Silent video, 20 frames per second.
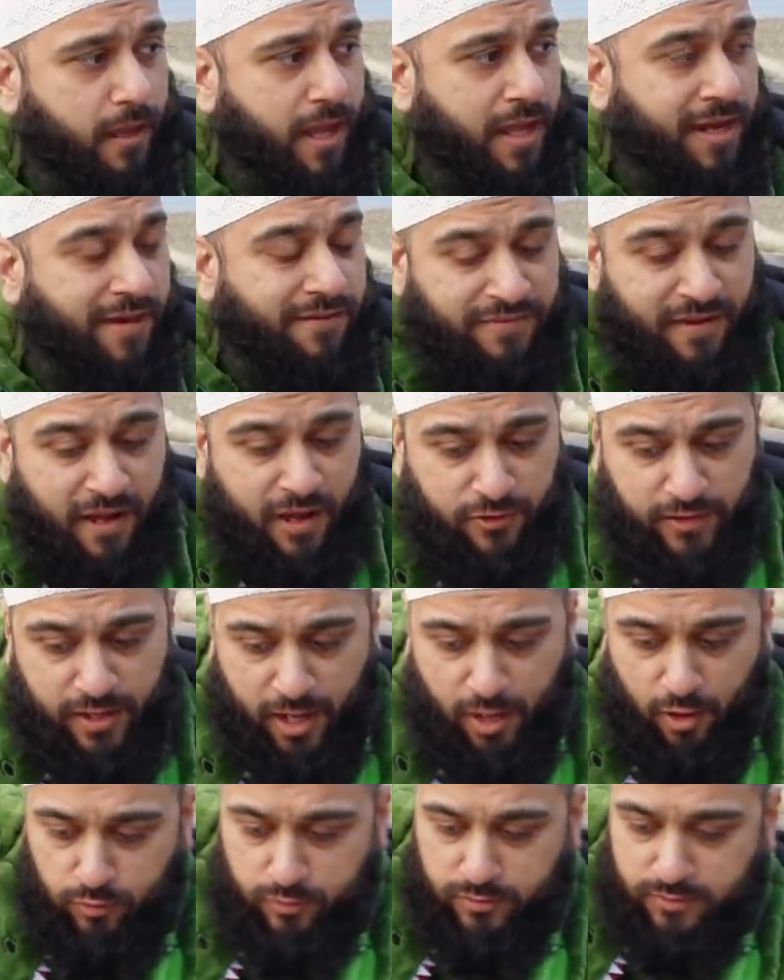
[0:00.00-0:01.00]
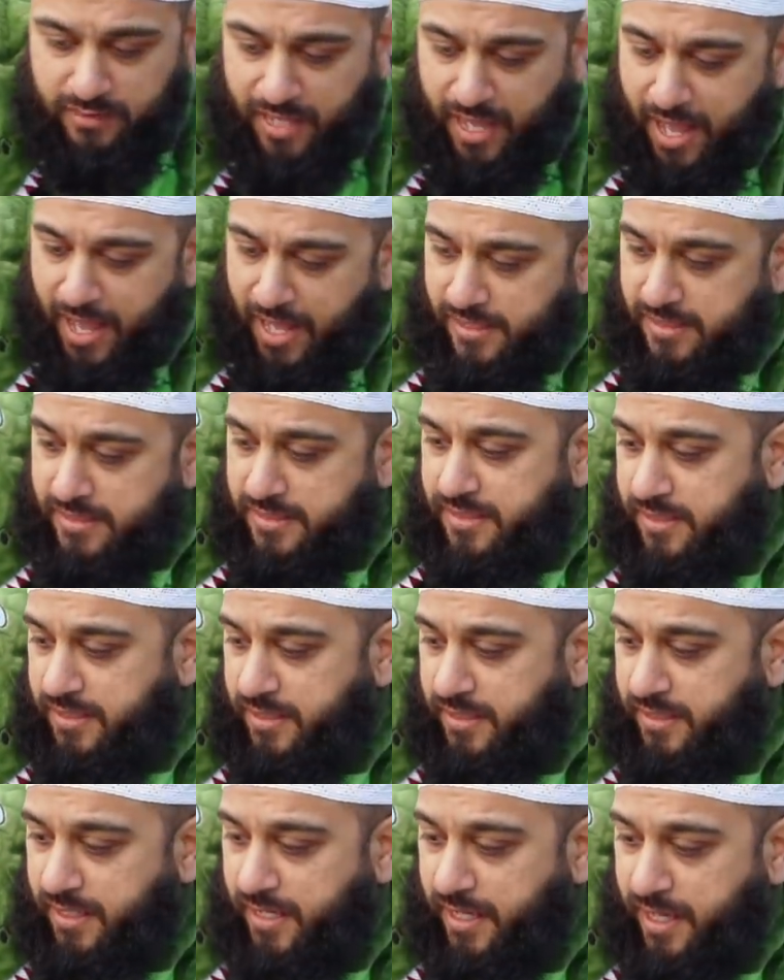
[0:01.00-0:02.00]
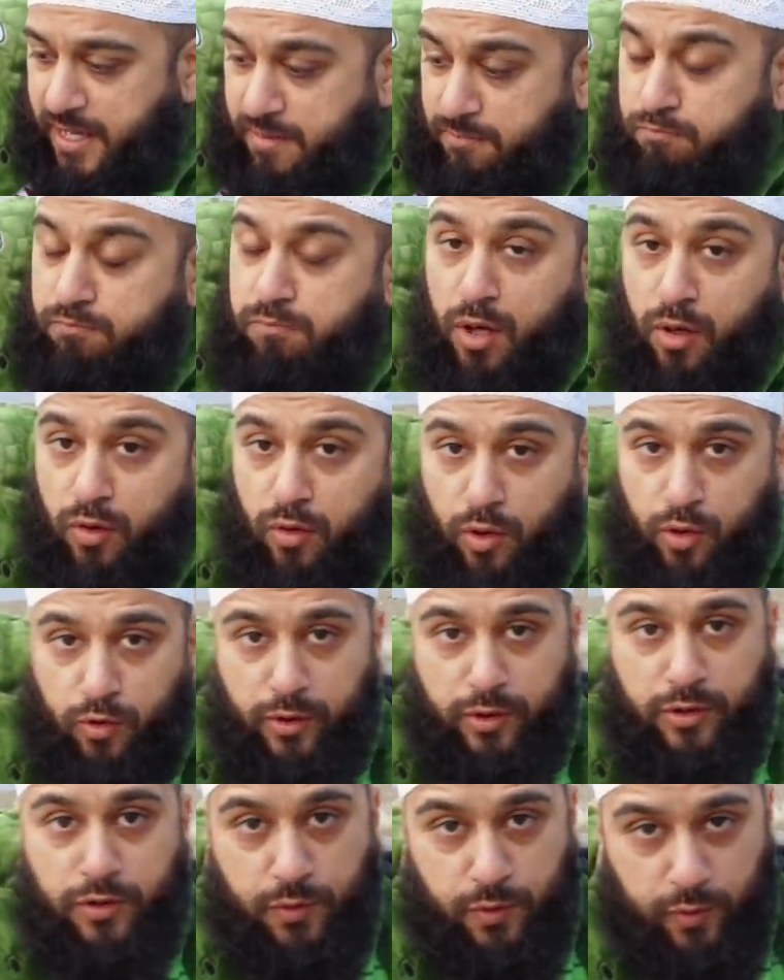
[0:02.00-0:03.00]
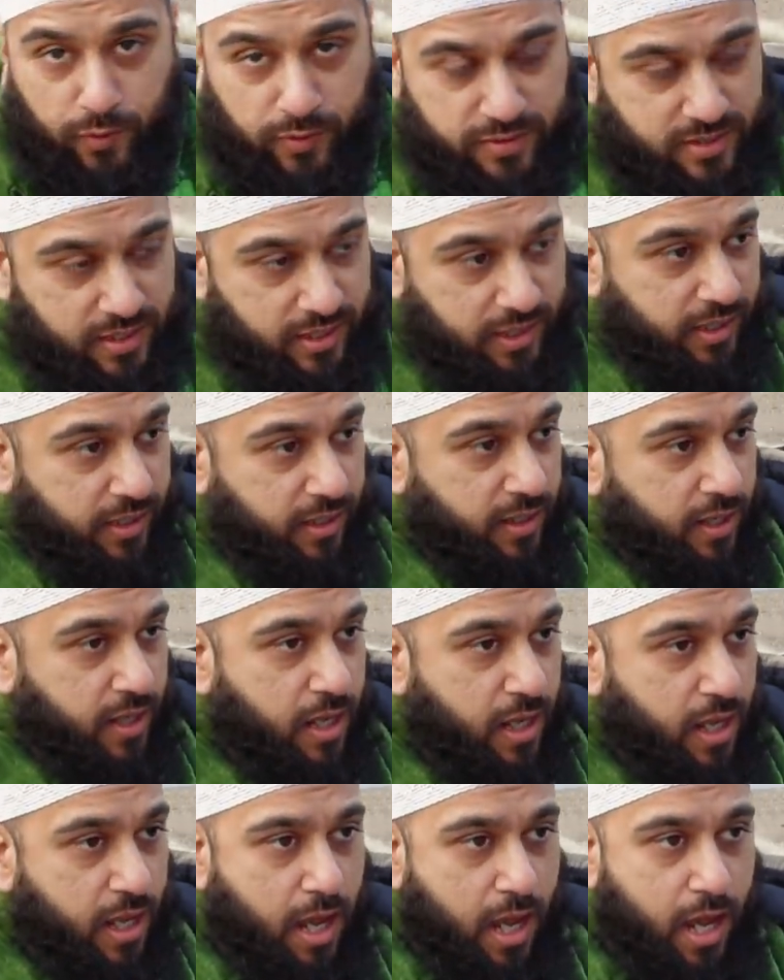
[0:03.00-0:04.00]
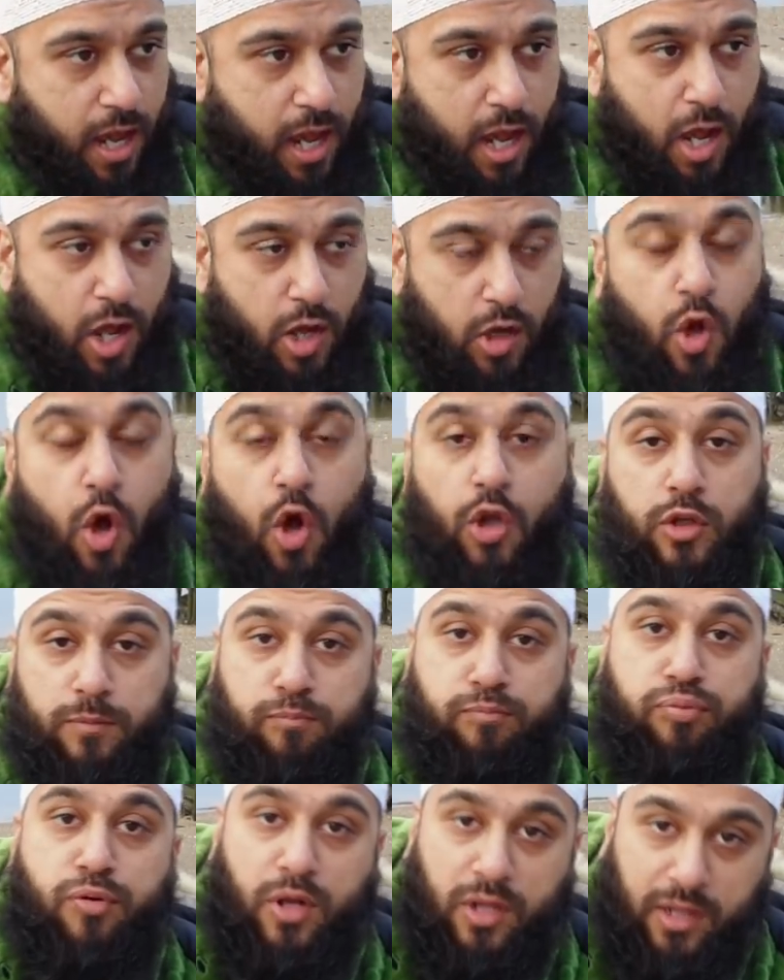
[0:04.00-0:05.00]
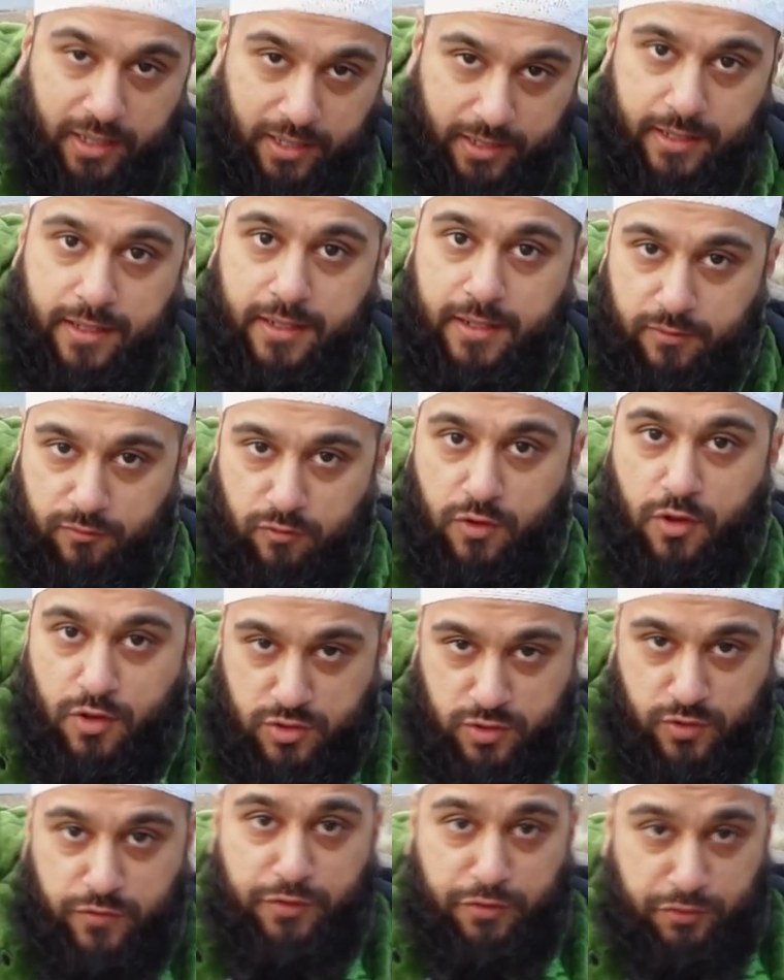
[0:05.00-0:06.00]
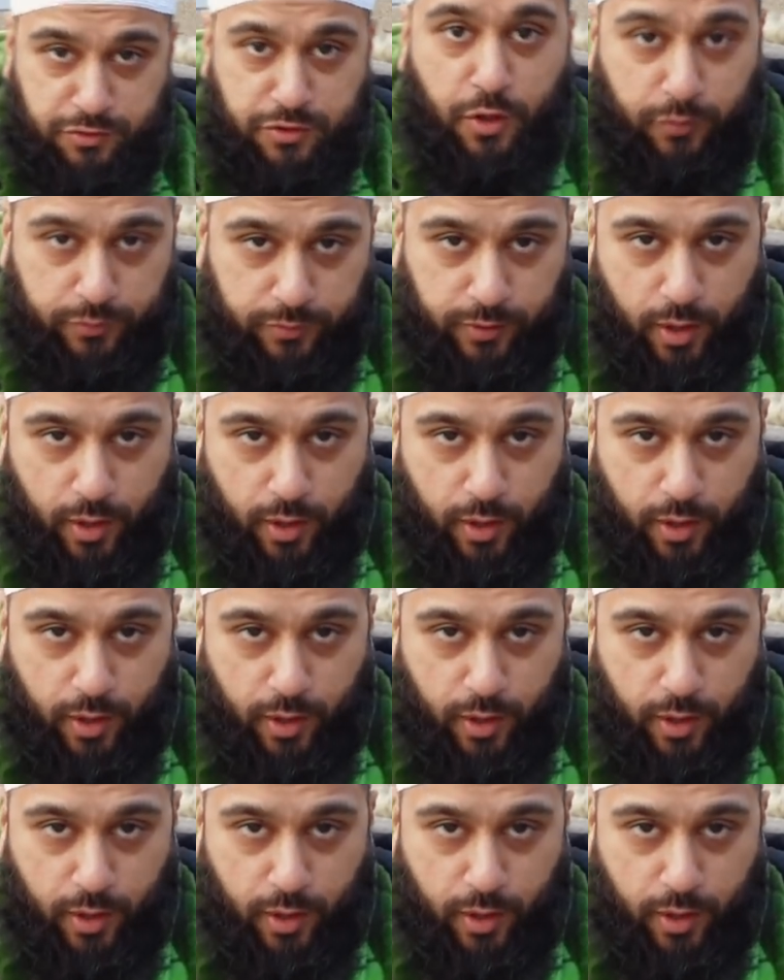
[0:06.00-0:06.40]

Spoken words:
I found out that a borough in New York City called Brooklyn, for those of you who don't